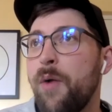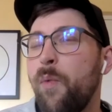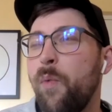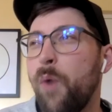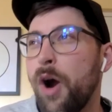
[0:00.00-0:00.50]

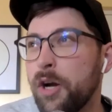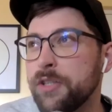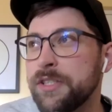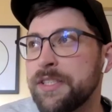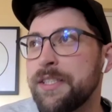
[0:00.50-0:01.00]

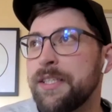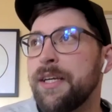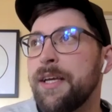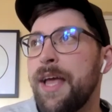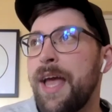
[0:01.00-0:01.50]
Worst
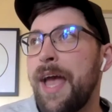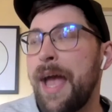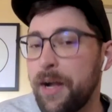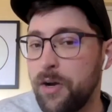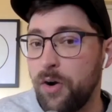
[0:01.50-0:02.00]

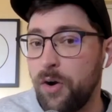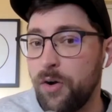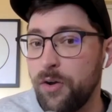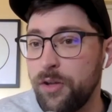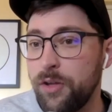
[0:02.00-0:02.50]

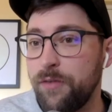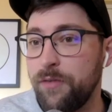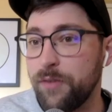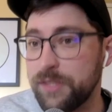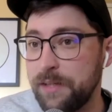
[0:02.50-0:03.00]
heckle you've
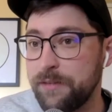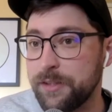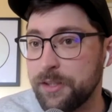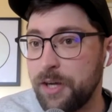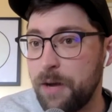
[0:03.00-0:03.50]
received
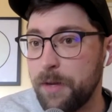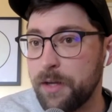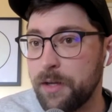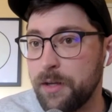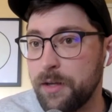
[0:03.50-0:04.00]
as a comic.